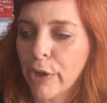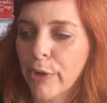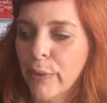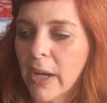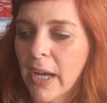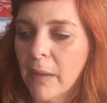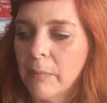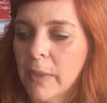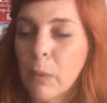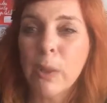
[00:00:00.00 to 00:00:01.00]
You know,
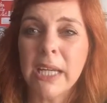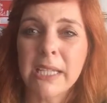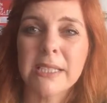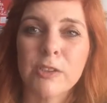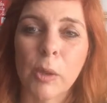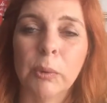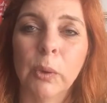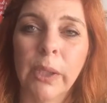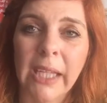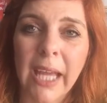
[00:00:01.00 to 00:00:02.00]
um, we need to stop
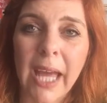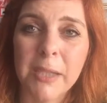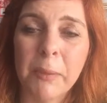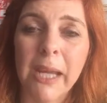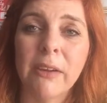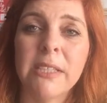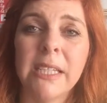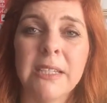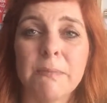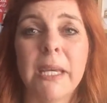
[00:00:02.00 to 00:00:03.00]
looking at
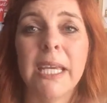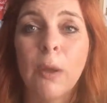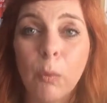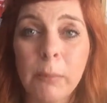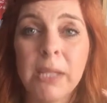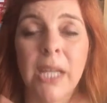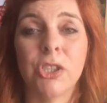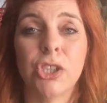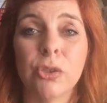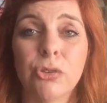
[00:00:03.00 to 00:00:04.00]
parenting as being women
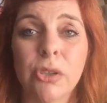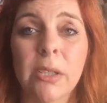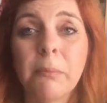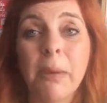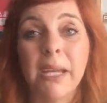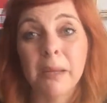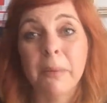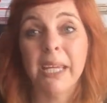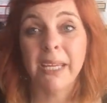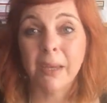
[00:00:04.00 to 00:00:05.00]
and children, but
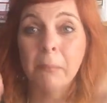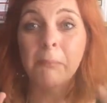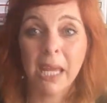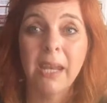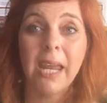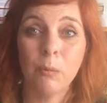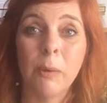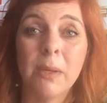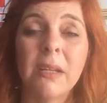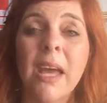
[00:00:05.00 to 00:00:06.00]
being men and
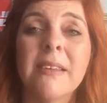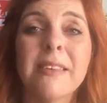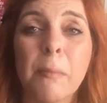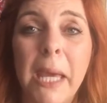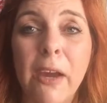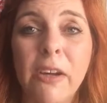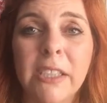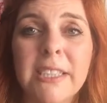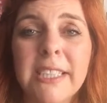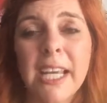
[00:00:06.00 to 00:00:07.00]
women as the
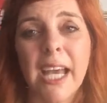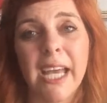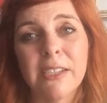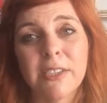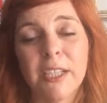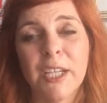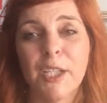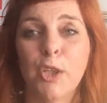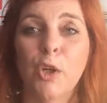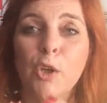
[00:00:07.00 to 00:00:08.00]
parents, and
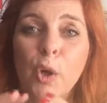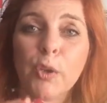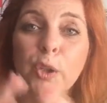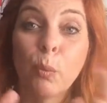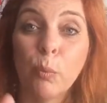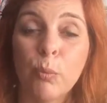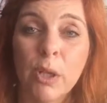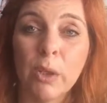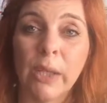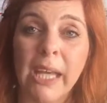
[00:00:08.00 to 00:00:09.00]
you know, not the
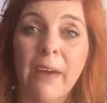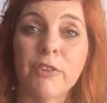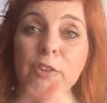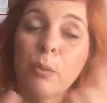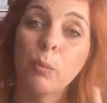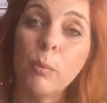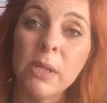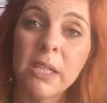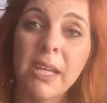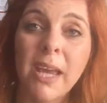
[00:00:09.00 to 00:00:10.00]
looking after the
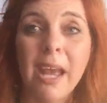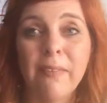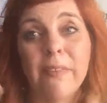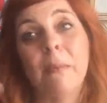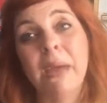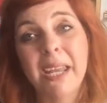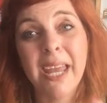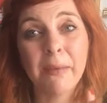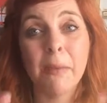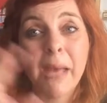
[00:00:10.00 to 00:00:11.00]
woman and then the
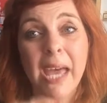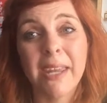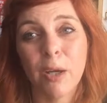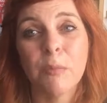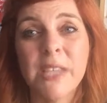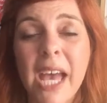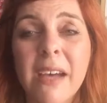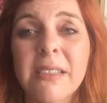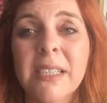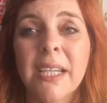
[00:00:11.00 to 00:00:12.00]
men the man helps
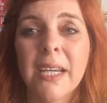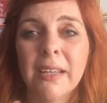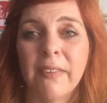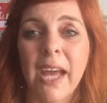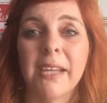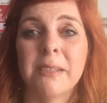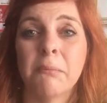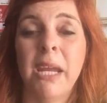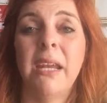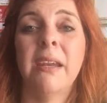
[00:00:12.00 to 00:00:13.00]
out that
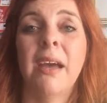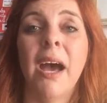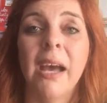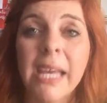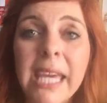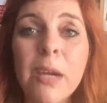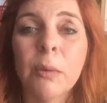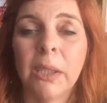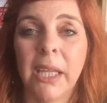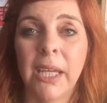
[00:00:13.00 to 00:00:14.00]
men are
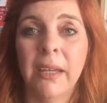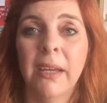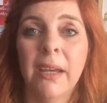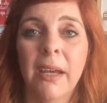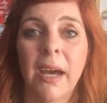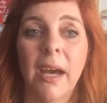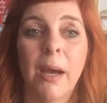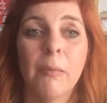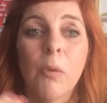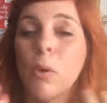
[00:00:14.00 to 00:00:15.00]
equally
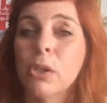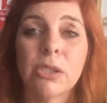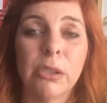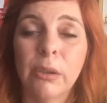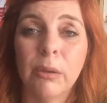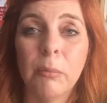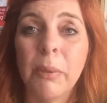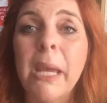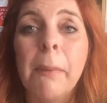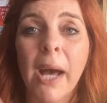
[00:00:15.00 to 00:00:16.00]
um, want to
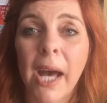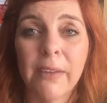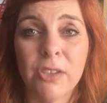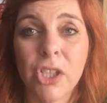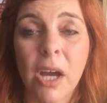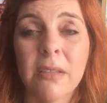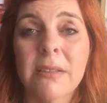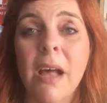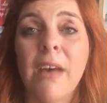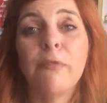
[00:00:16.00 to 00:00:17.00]
be a part of a
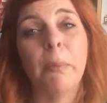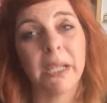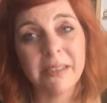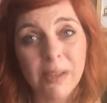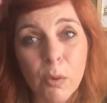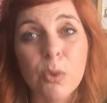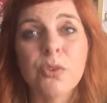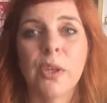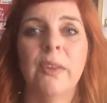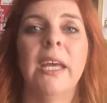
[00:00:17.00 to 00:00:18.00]
child's life but it's
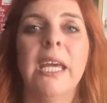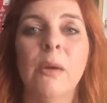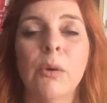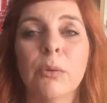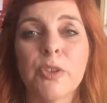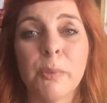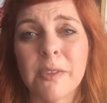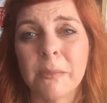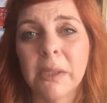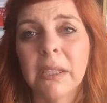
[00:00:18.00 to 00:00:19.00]
also their equal
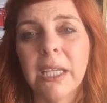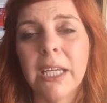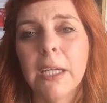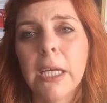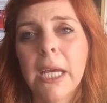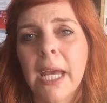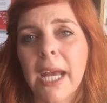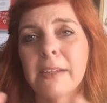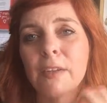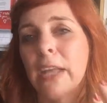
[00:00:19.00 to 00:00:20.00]
responsibility
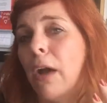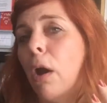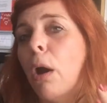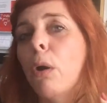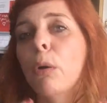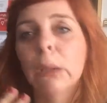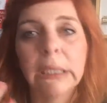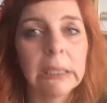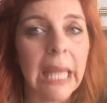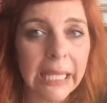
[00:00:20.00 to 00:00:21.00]
and so their
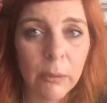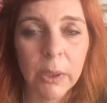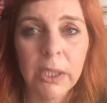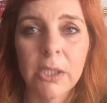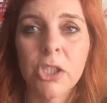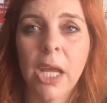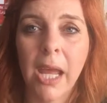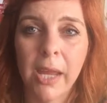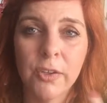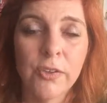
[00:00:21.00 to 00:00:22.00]
whole language
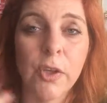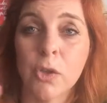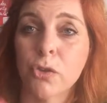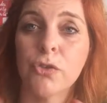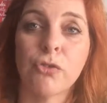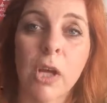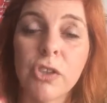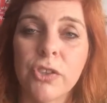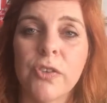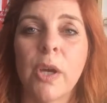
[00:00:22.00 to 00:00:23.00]
and social
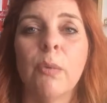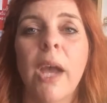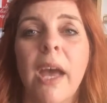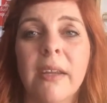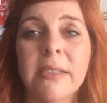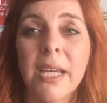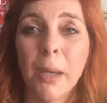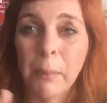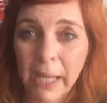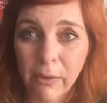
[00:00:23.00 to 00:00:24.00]
structures around
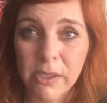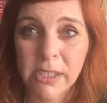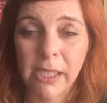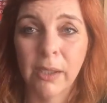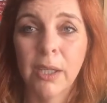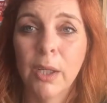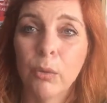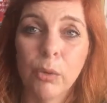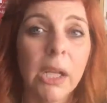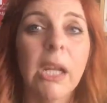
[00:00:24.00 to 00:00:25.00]
parenting
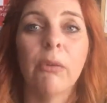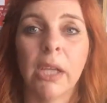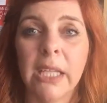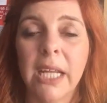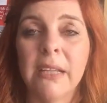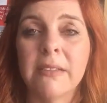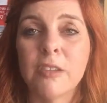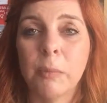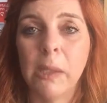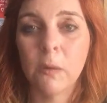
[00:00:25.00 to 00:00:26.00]
really really needs
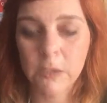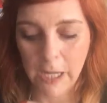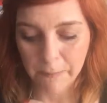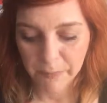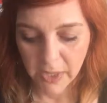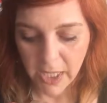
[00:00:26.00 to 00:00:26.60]
to be looked at